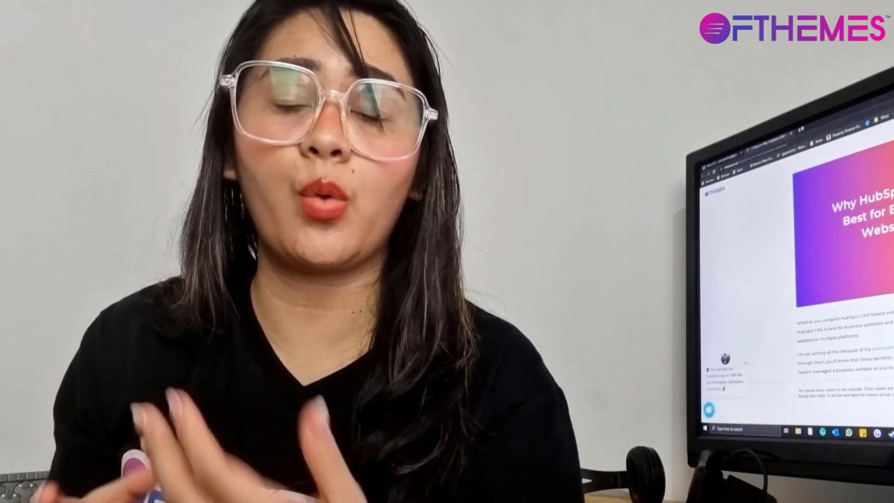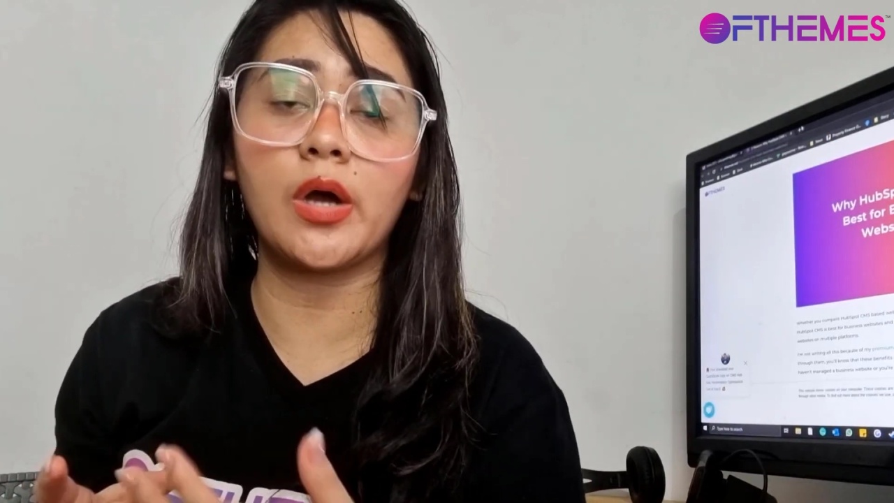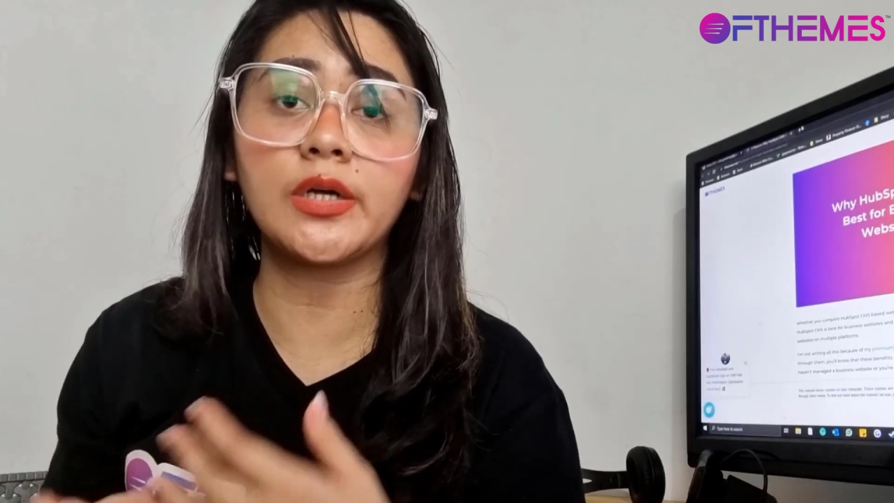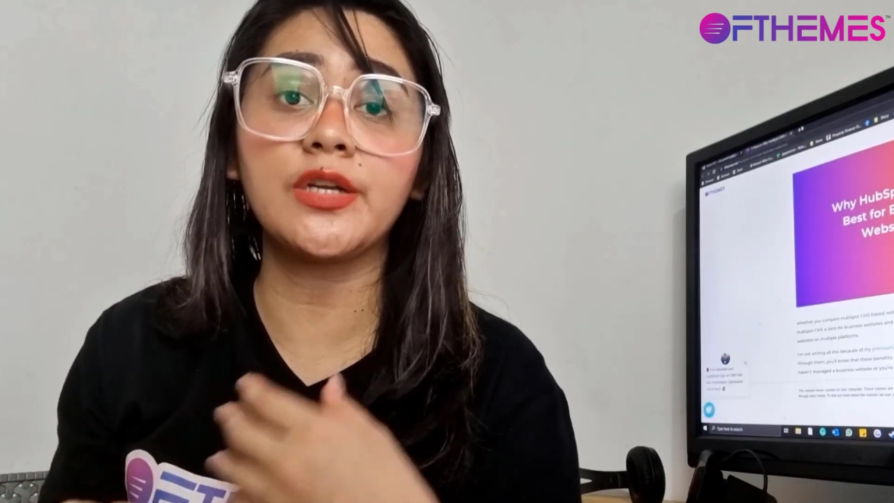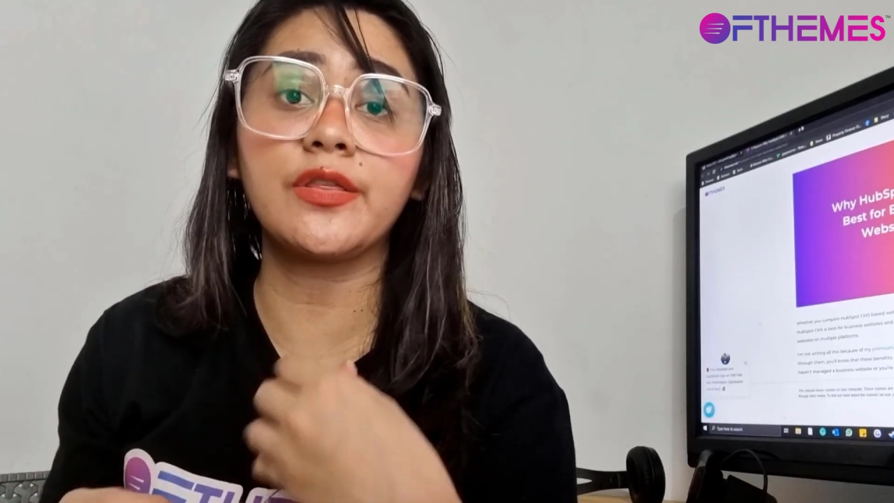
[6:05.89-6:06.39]

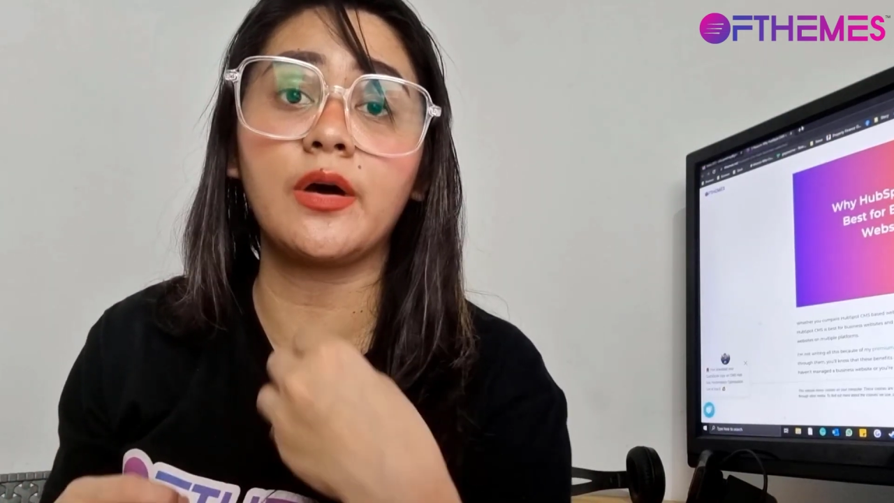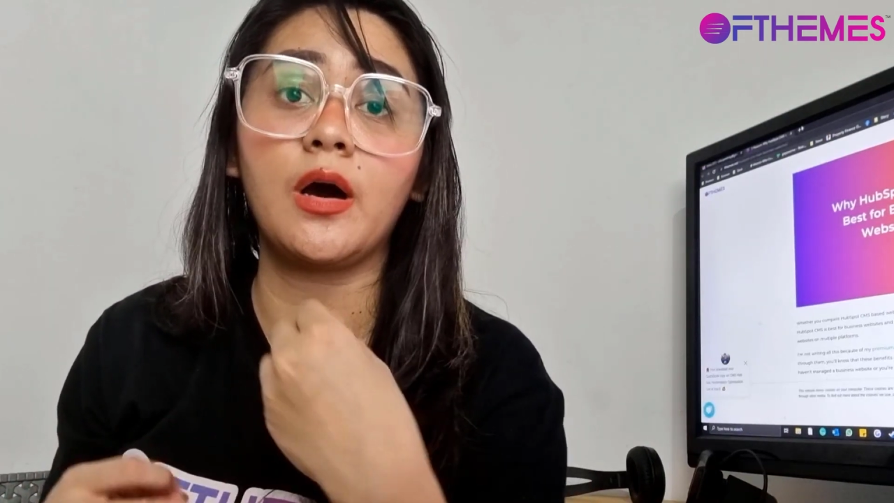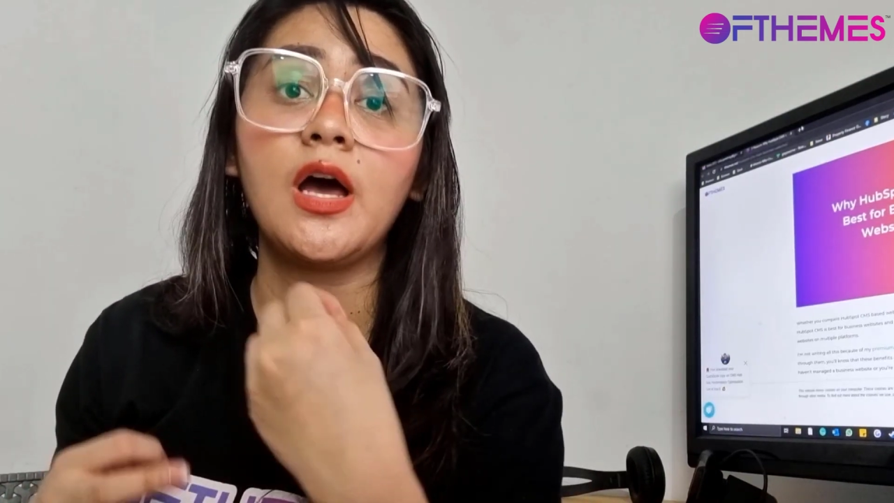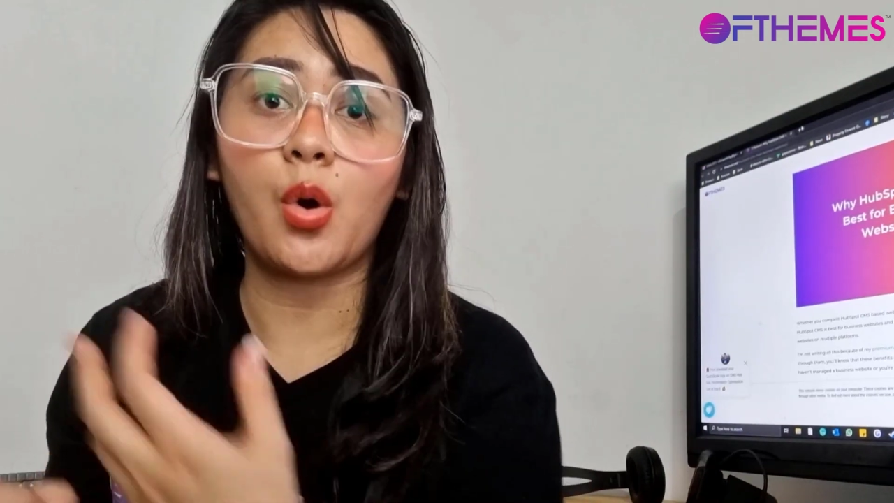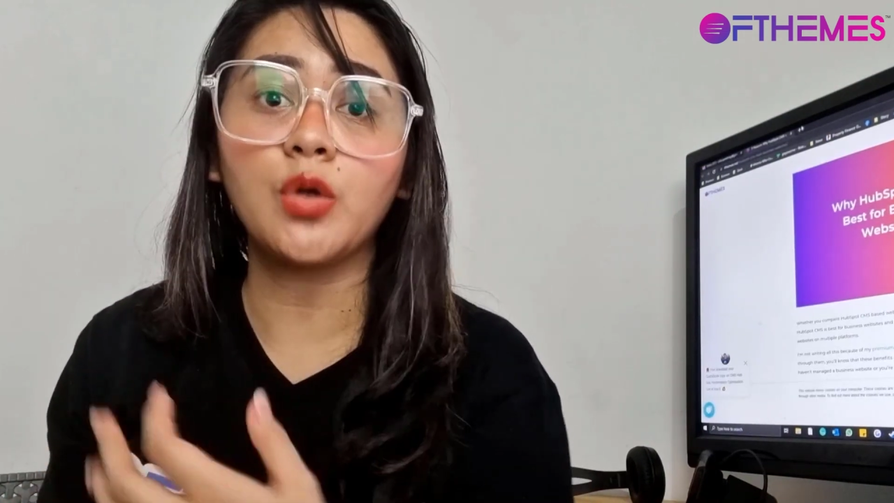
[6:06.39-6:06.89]
what are
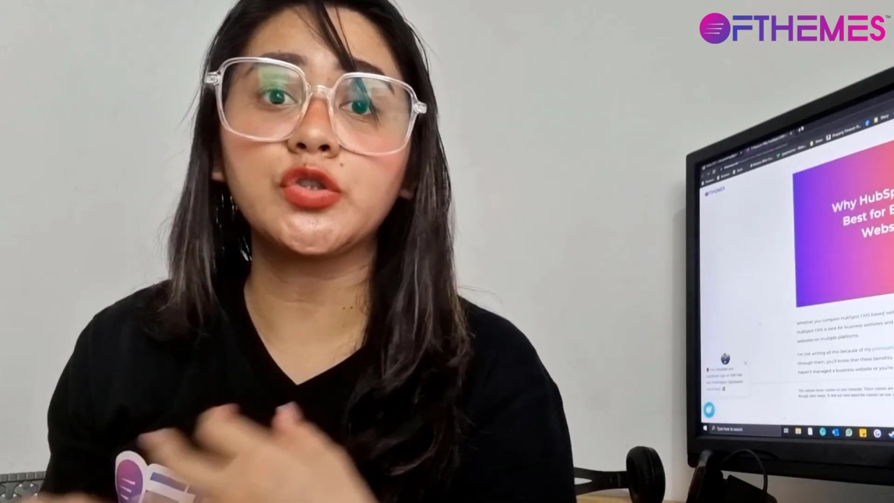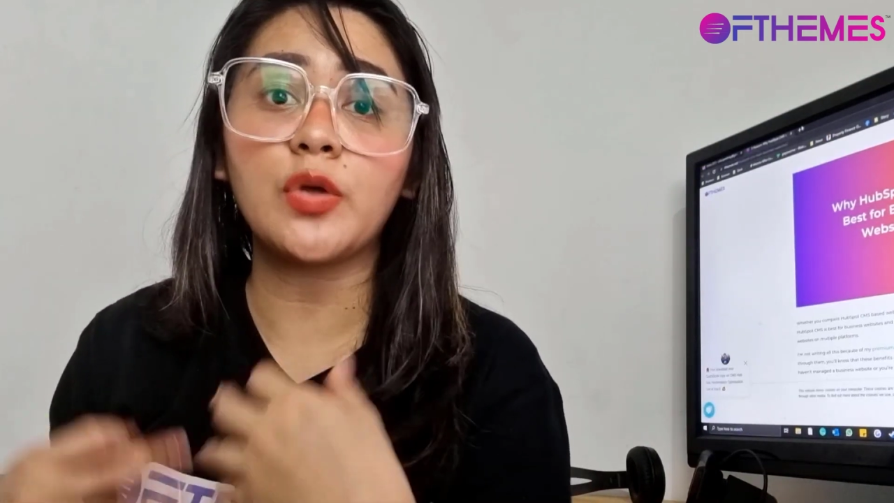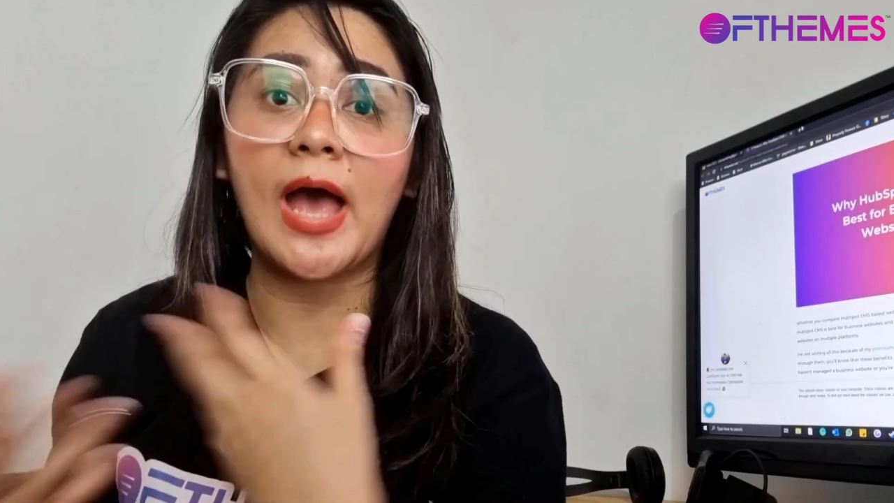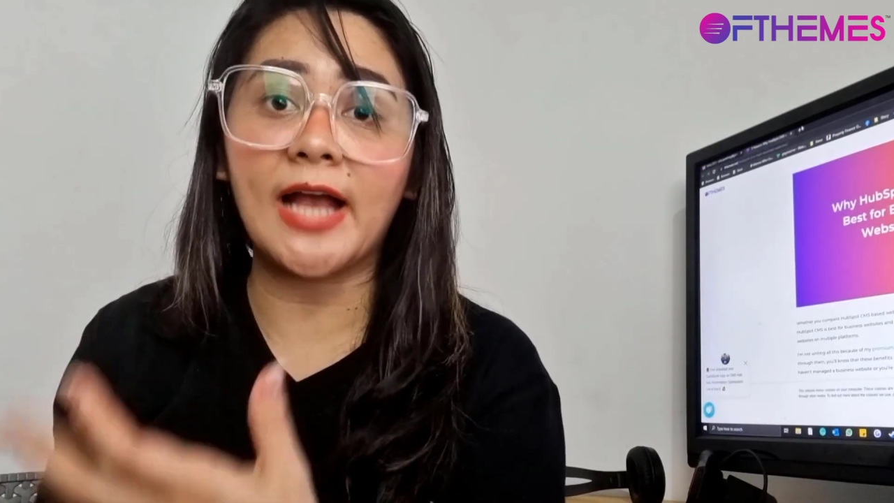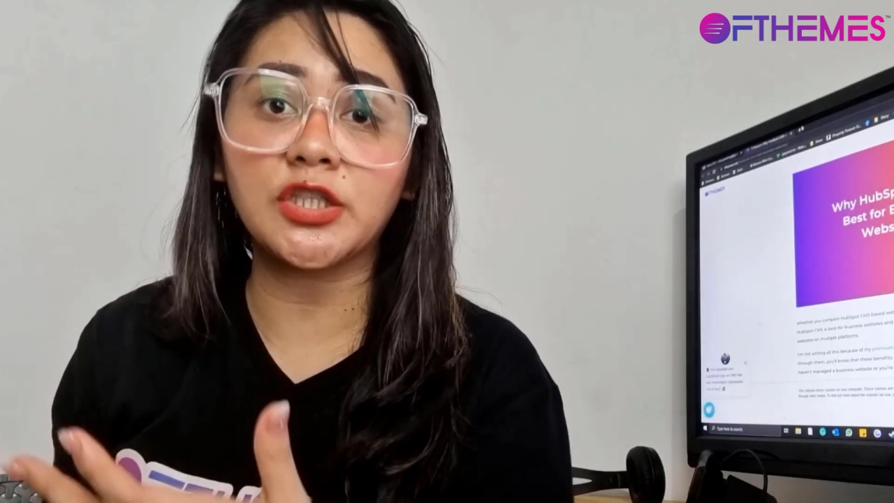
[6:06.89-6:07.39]
the call
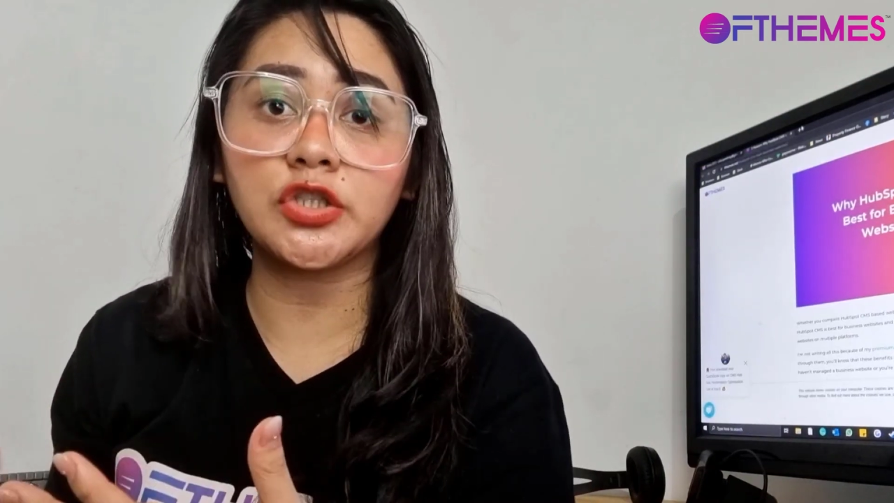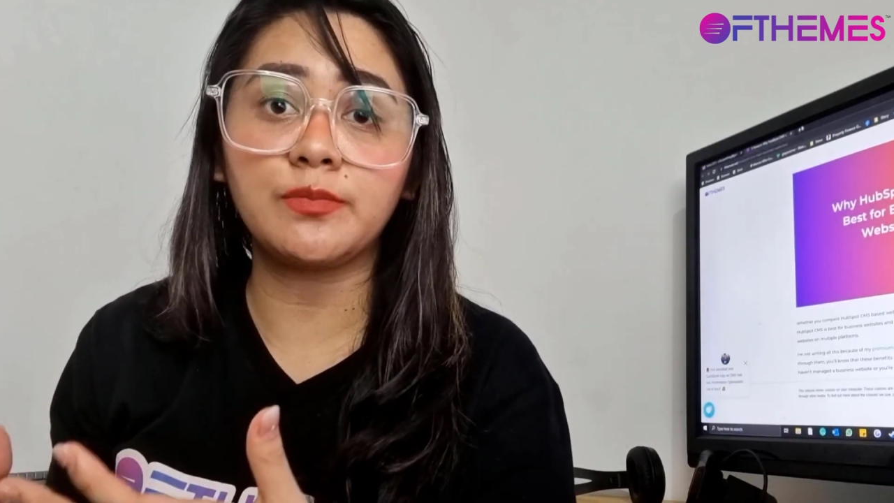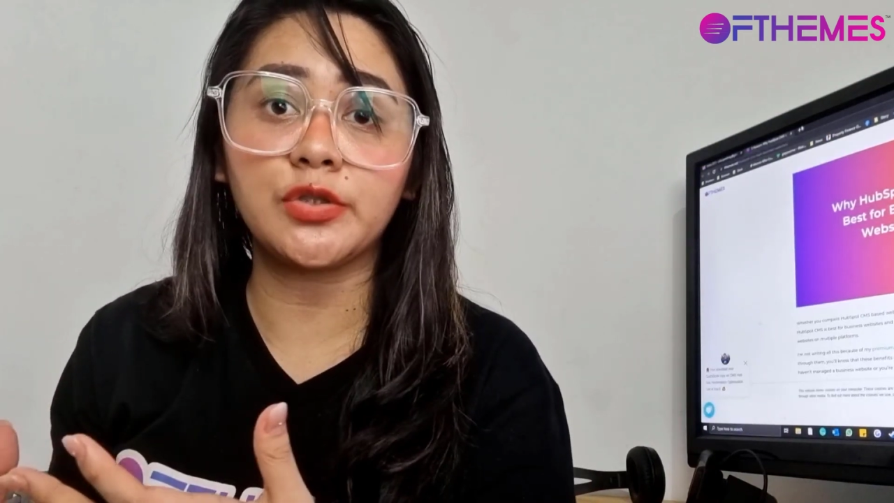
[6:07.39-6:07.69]
to action